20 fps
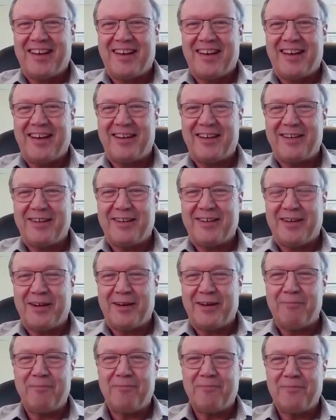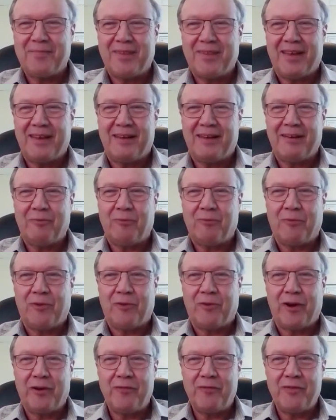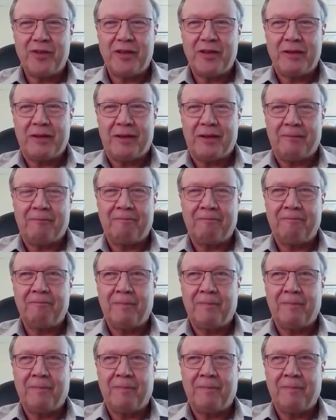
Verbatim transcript: And um, one of the